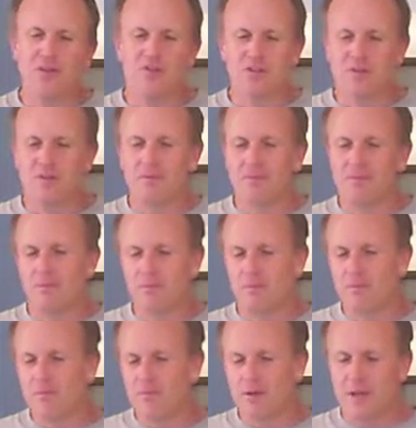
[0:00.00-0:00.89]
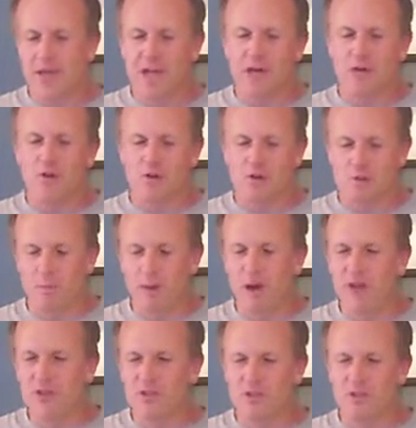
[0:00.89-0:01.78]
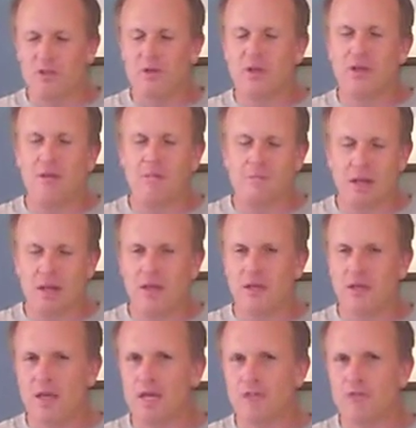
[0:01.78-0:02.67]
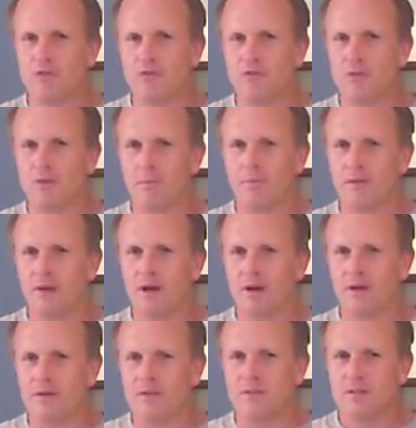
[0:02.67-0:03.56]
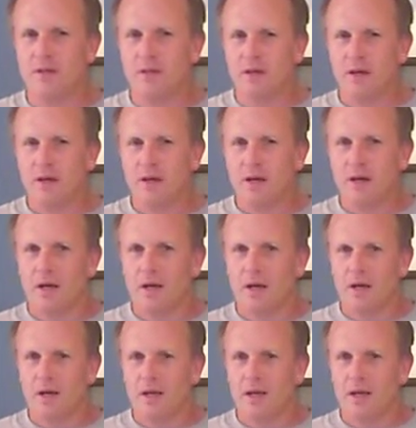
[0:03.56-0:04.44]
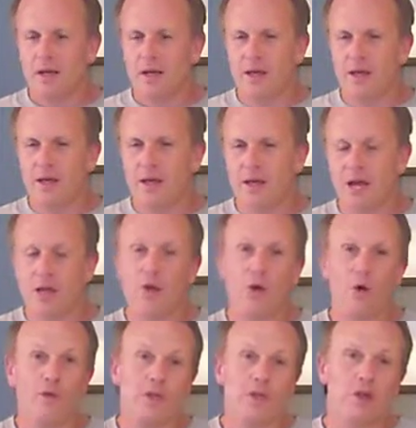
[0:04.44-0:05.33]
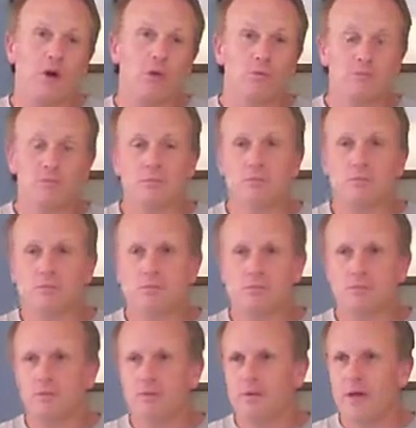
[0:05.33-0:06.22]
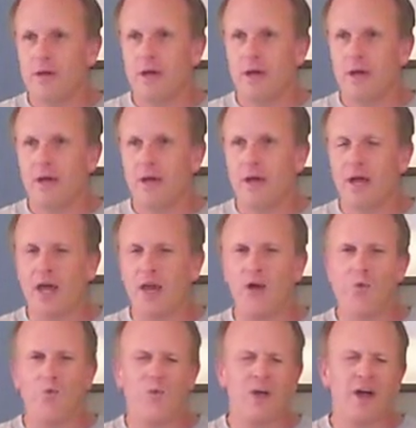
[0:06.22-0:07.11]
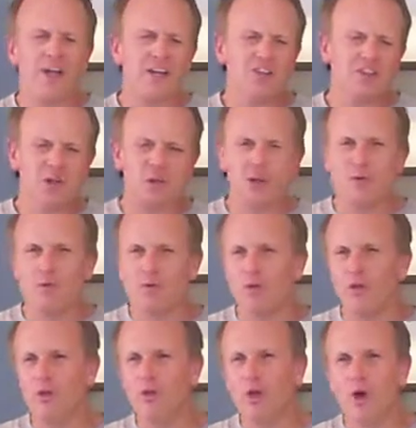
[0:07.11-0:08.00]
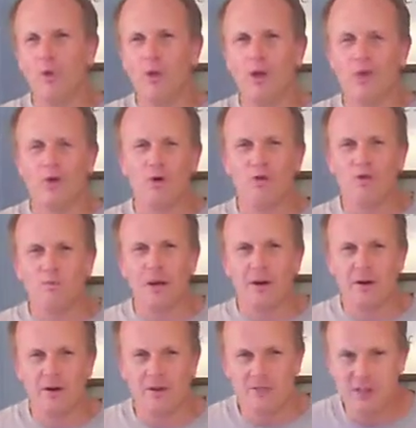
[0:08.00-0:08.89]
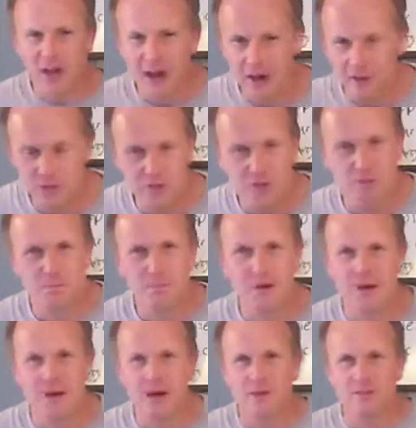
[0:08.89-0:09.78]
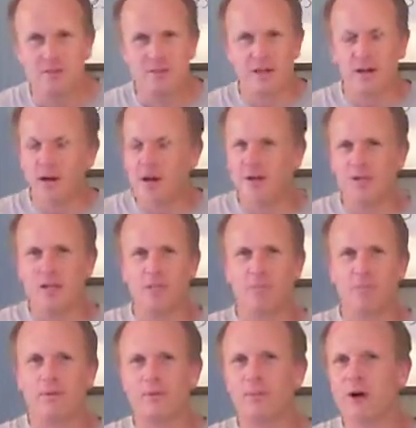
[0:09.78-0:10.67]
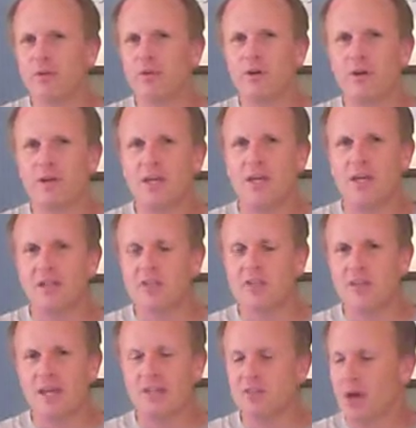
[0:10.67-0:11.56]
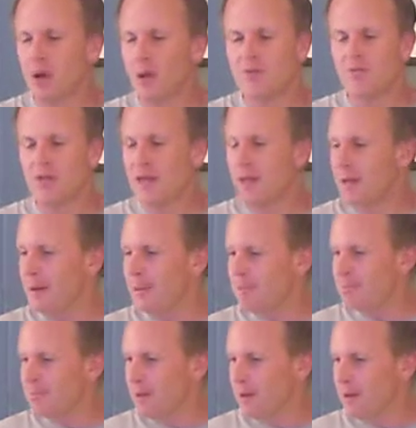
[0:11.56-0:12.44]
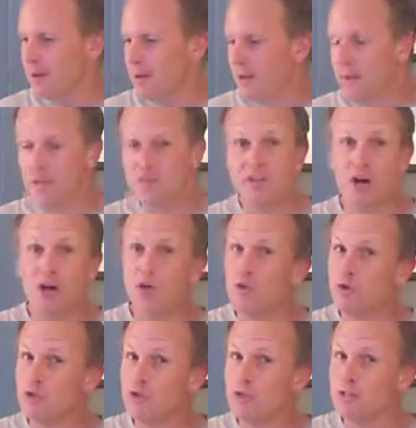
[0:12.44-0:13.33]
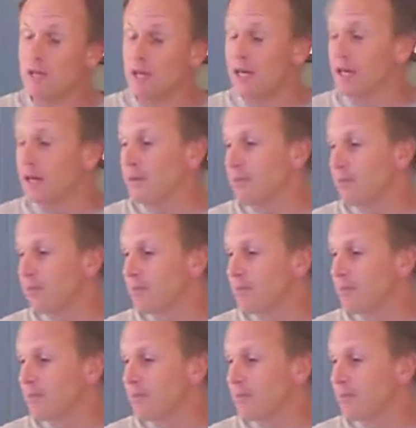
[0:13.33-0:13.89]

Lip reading: is a canned response that you get in many cases from parents. And I know they don't. And I guess I don't even really know what those parents are. They're just parents caring deeply about their kids. And that's how I take it. That's how you should take it.